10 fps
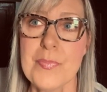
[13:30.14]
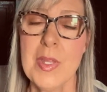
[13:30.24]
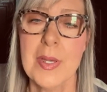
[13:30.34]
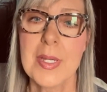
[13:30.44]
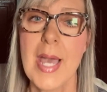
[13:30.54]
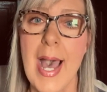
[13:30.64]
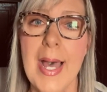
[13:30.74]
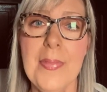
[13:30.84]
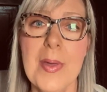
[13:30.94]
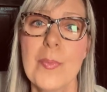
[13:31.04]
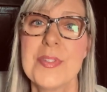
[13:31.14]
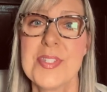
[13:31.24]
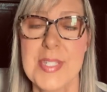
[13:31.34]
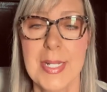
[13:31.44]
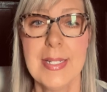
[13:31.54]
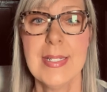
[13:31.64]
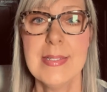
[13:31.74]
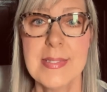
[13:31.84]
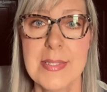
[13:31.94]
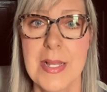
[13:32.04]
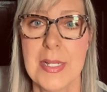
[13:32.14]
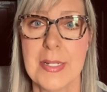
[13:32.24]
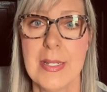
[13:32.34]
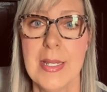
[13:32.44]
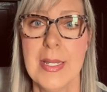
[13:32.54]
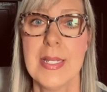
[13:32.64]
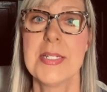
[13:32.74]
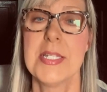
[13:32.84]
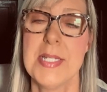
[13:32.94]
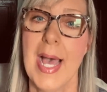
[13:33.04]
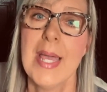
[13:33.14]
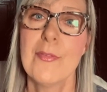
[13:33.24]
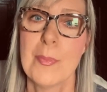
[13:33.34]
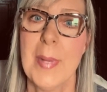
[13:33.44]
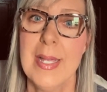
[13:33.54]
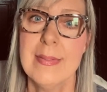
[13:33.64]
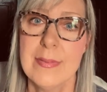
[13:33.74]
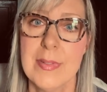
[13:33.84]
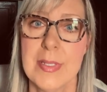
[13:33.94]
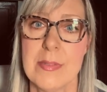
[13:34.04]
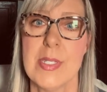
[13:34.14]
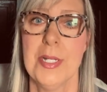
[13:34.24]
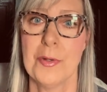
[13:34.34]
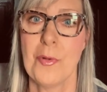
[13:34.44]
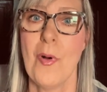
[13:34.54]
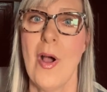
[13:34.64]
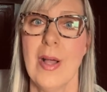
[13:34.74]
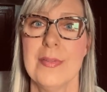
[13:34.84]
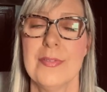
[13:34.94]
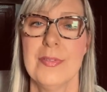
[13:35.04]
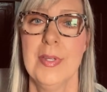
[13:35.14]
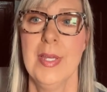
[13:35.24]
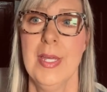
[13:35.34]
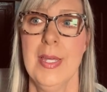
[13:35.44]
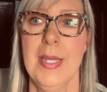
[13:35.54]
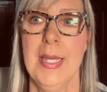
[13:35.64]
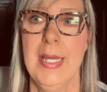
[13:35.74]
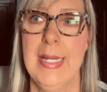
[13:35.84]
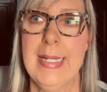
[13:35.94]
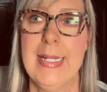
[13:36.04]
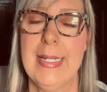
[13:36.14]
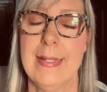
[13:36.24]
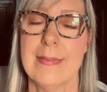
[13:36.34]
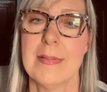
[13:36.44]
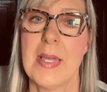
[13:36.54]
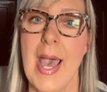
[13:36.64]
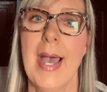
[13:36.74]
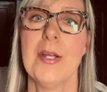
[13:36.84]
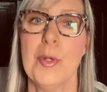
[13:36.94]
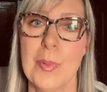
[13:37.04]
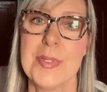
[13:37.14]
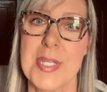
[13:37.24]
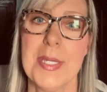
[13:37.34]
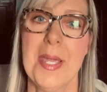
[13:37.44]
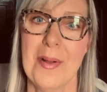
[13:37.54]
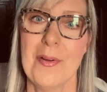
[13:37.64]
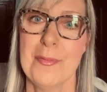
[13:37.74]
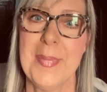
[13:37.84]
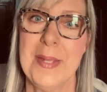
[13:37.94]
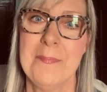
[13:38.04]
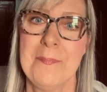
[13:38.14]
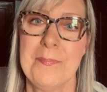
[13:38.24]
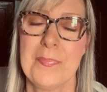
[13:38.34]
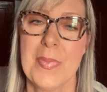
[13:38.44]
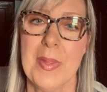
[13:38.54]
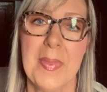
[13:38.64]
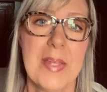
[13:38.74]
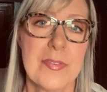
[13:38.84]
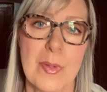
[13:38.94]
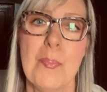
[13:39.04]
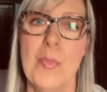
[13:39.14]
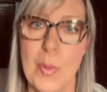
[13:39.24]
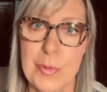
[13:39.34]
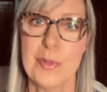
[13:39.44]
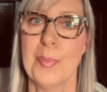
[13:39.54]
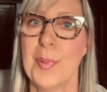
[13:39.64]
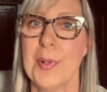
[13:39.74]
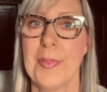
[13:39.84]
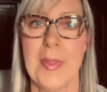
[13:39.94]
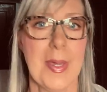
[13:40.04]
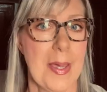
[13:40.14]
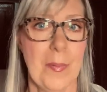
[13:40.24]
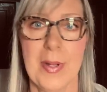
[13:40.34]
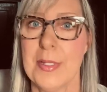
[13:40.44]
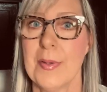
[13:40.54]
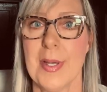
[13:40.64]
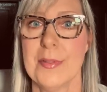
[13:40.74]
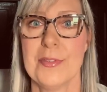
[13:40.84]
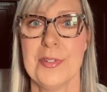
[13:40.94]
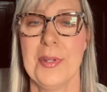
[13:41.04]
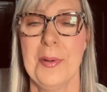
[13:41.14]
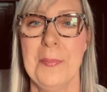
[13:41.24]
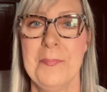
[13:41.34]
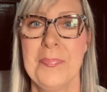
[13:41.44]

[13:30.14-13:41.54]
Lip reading: a God that would send his son to die for my sins on a cross is a God who will take care of me. And that's the most important thing I want you guys to know.